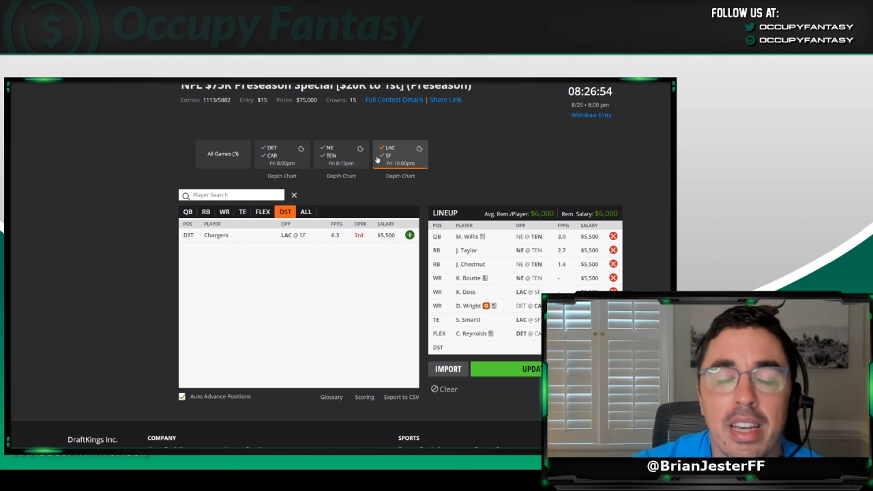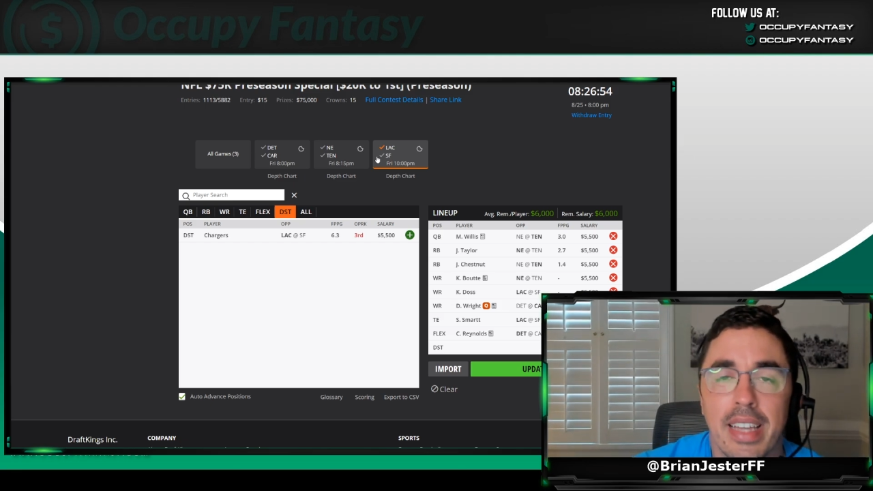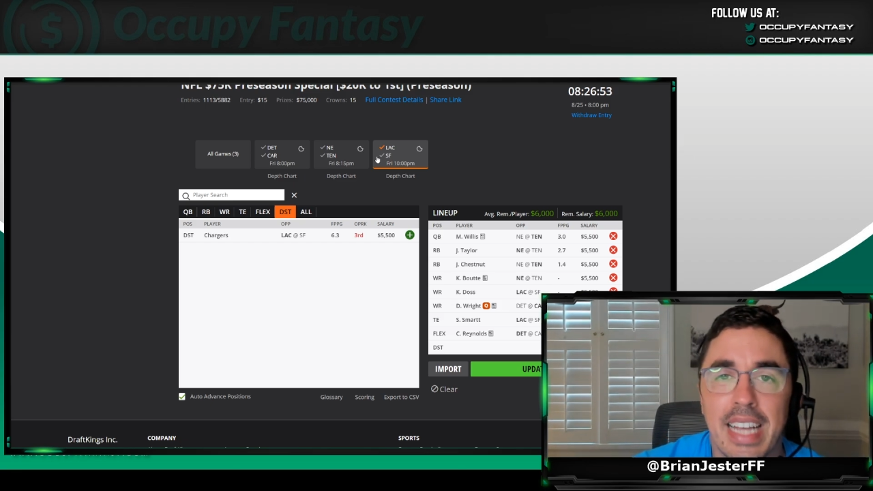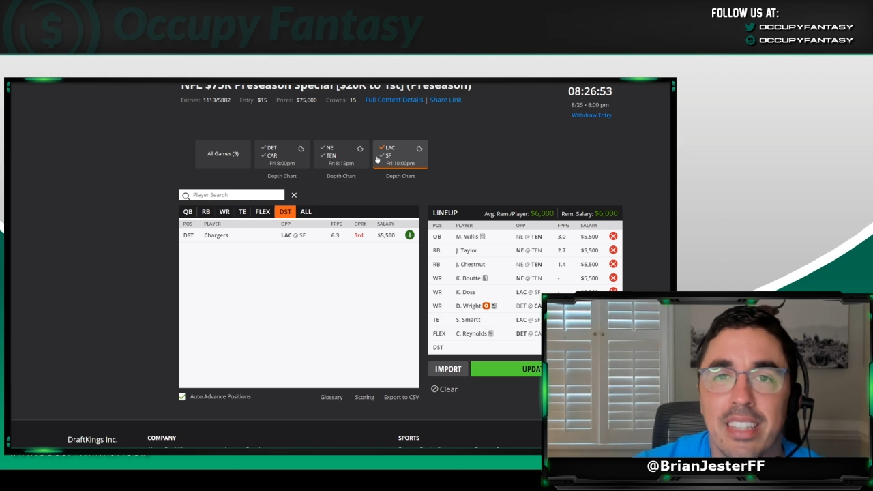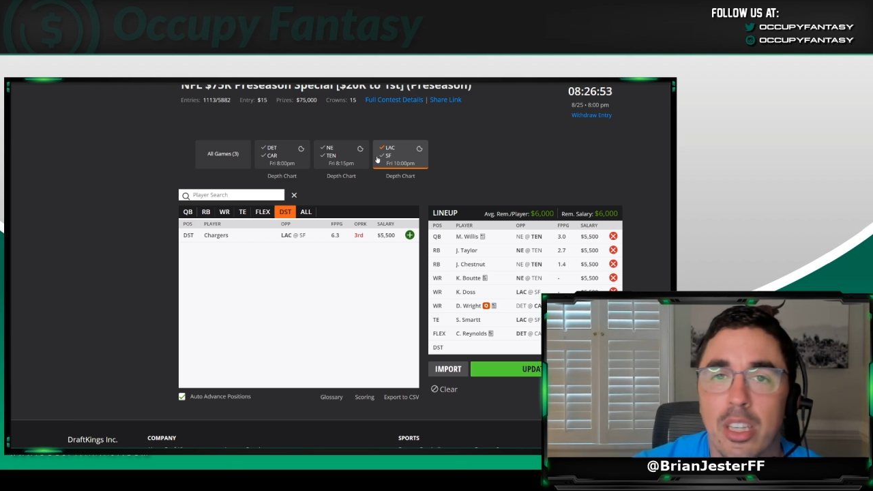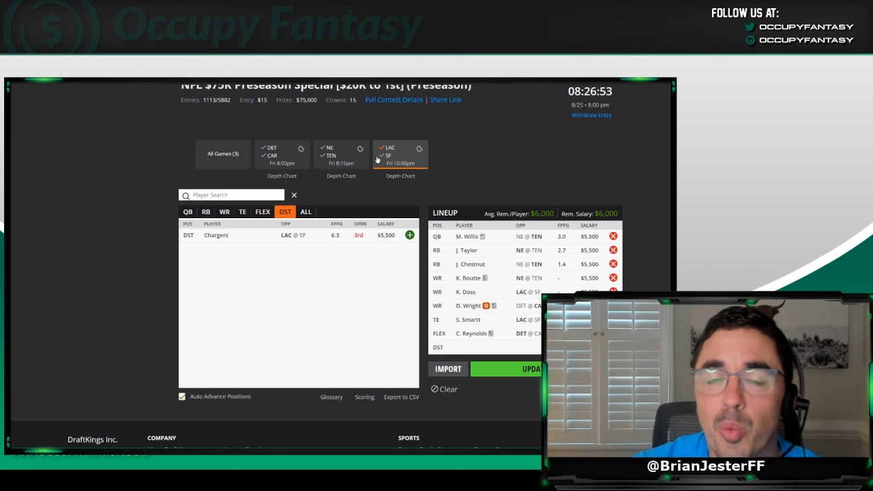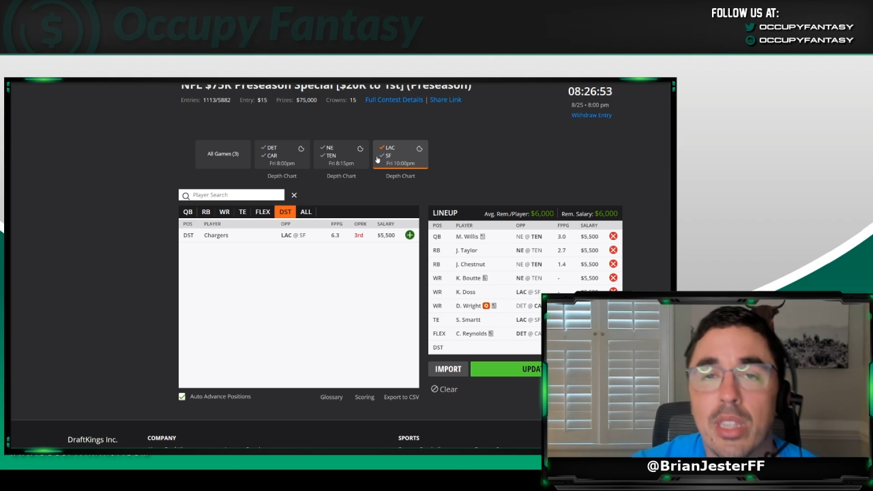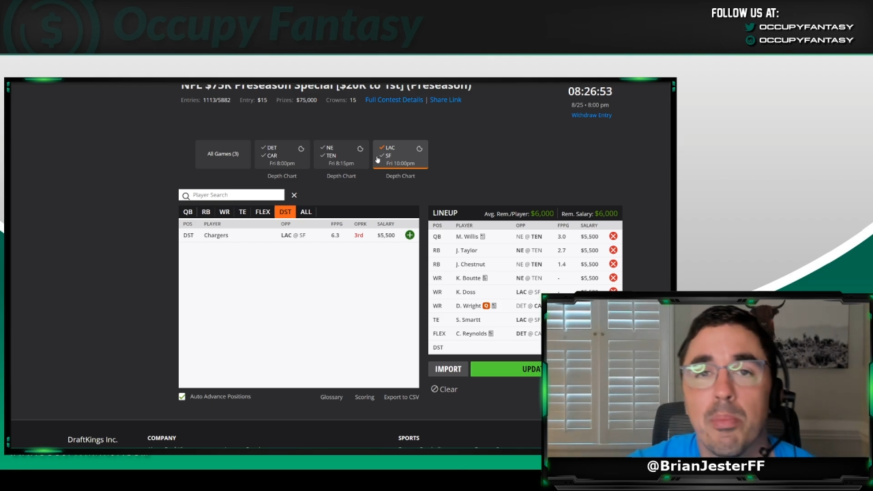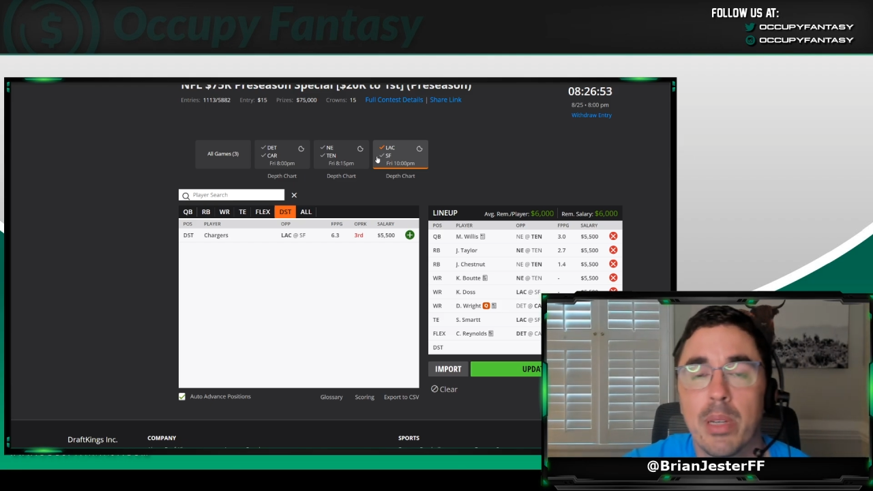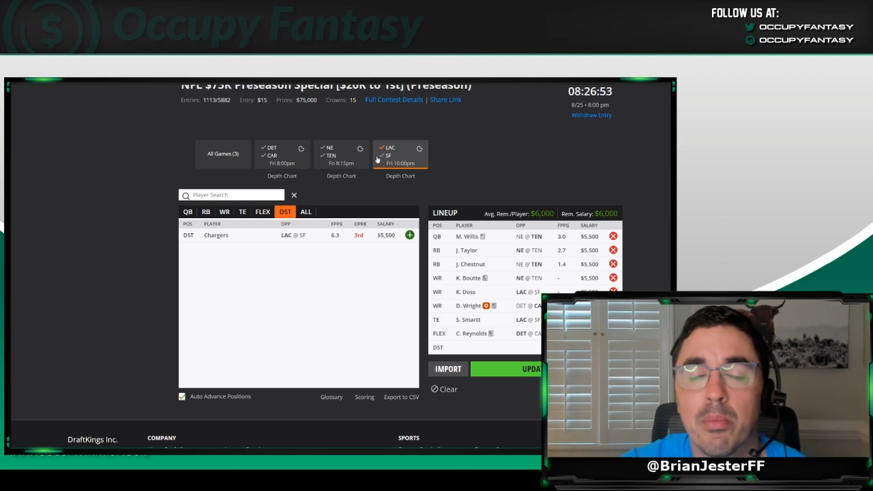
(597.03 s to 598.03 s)
and that's how you win the
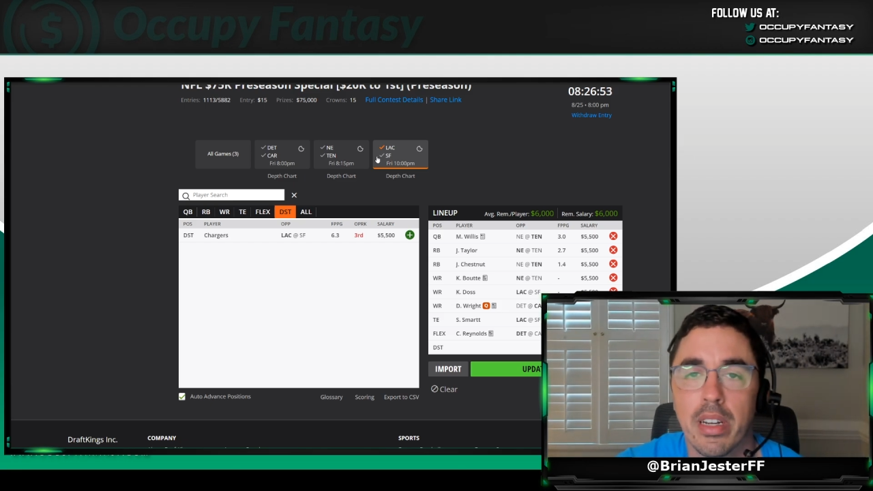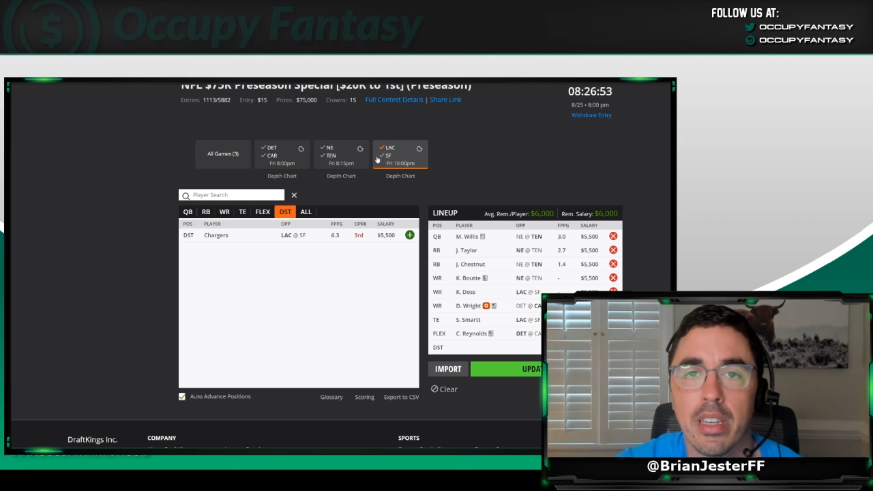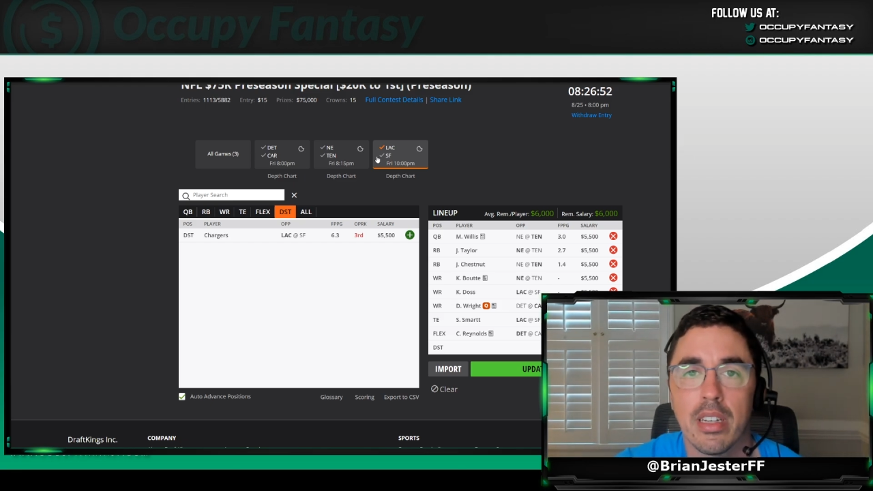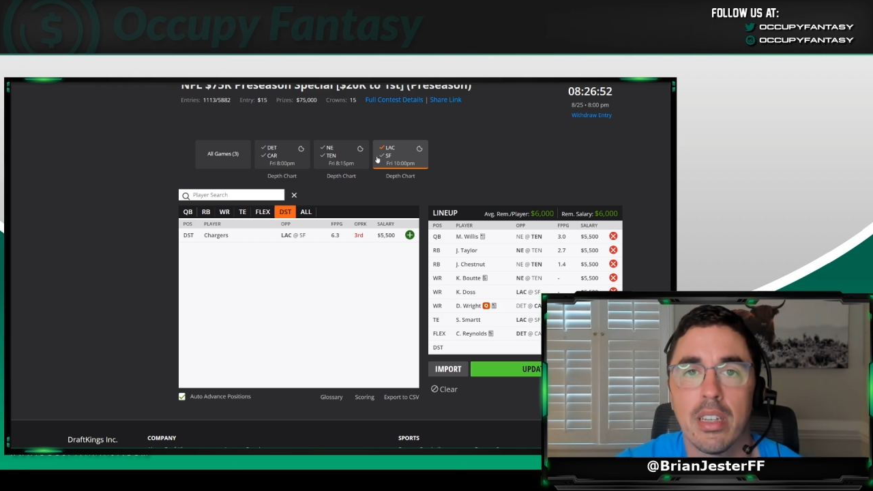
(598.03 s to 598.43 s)
big money